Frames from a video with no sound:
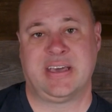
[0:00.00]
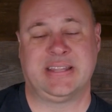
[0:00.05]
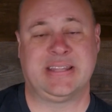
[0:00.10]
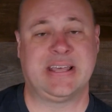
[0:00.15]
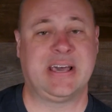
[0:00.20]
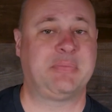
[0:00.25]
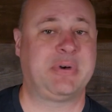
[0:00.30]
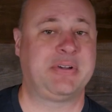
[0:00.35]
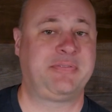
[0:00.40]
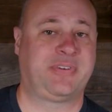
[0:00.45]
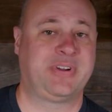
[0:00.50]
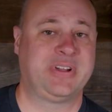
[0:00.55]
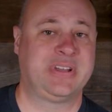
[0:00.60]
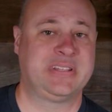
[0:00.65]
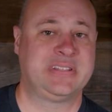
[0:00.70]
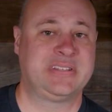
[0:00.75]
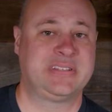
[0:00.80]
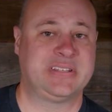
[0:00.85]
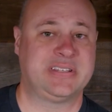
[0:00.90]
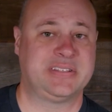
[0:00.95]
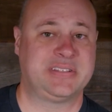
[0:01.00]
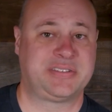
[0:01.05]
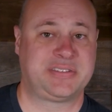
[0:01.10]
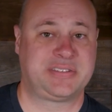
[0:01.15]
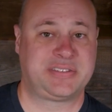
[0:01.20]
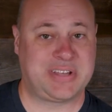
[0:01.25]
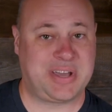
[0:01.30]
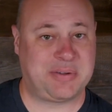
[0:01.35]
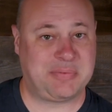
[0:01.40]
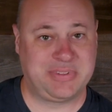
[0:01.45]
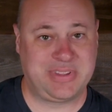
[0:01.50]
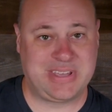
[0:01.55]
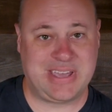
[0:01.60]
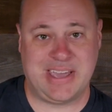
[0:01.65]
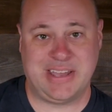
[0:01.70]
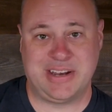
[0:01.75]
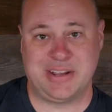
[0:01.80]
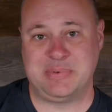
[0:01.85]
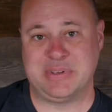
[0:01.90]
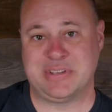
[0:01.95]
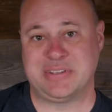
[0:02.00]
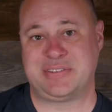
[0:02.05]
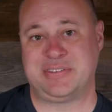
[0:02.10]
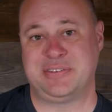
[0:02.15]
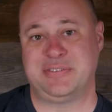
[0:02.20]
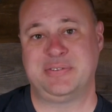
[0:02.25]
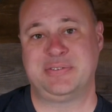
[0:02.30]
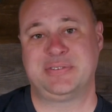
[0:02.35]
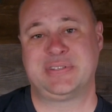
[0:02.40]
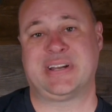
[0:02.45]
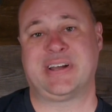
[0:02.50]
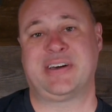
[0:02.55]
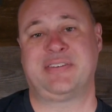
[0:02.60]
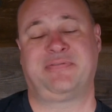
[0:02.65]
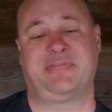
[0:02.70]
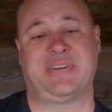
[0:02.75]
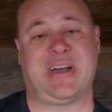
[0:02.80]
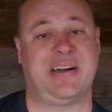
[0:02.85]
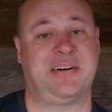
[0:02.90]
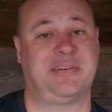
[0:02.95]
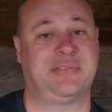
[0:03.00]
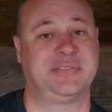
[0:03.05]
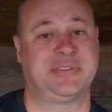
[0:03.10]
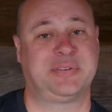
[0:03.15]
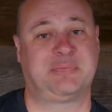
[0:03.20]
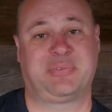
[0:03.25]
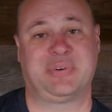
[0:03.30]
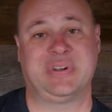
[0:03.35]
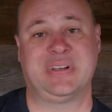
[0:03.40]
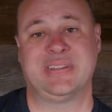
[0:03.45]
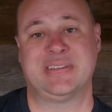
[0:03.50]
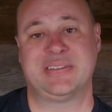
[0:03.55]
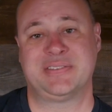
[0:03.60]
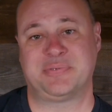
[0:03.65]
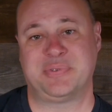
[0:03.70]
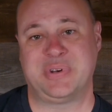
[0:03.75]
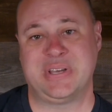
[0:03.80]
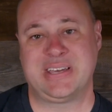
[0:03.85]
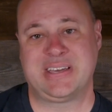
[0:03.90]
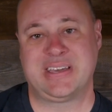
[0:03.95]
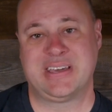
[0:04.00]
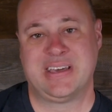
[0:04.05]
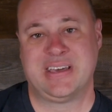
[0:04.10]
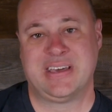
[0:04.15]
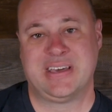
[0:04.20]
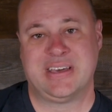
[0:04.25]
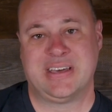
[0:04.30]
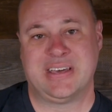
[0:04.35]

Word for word: And that, my friends, is some of the A W S news that I found to print this week.